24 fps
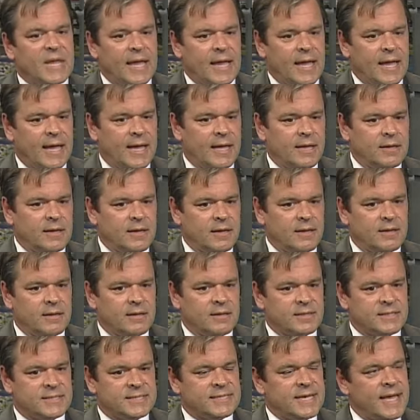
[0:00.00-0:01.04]
And
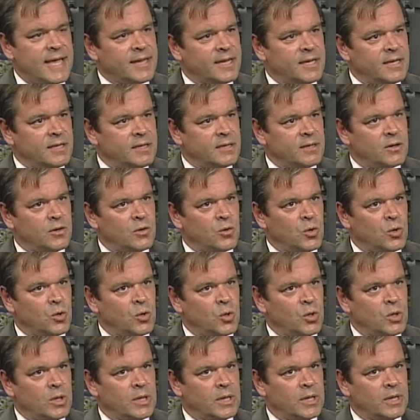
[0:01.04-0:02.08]
the second
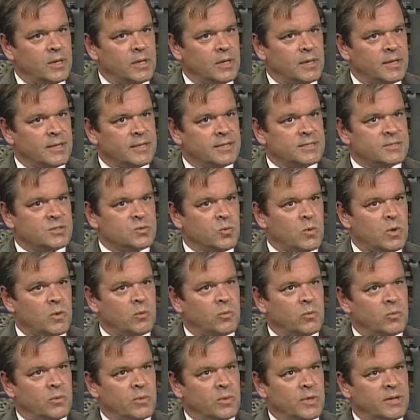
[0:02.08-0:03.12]
is what
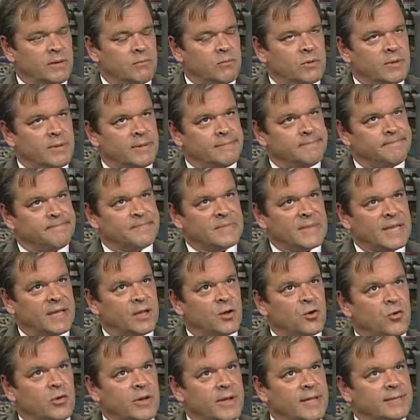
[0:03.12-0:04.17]
it, it
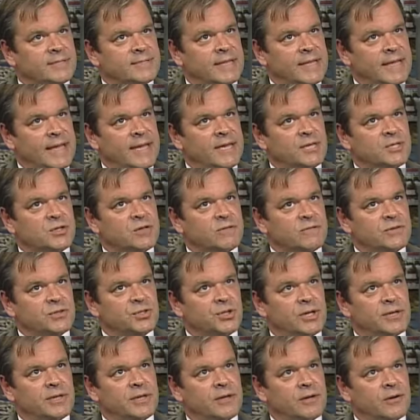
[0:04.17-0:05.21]
creates the Eastern
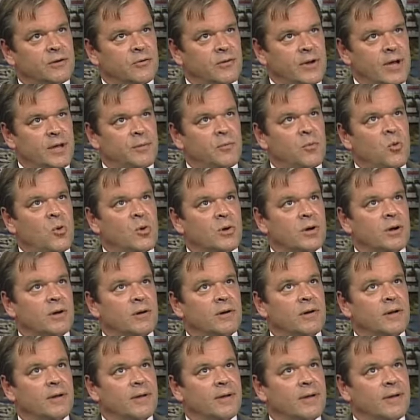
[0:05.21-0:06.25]
Virginia Groundwater
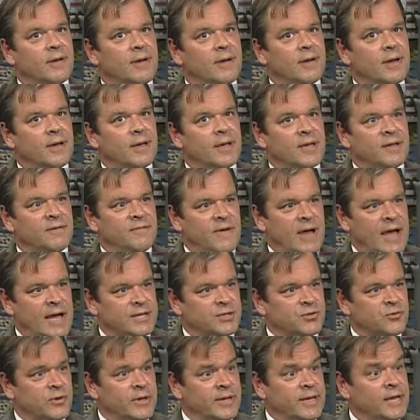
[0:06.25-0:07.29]

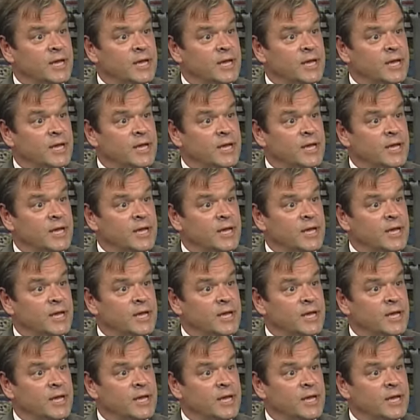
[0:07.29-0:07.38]
Advisory